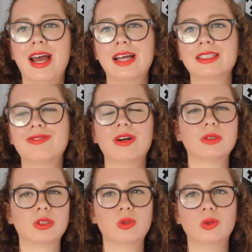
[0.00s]
as if I
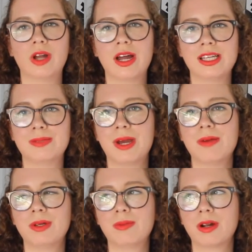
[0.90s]
was a cool 90s
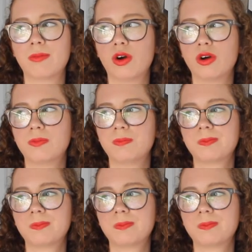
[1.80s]
baby, but I'm not.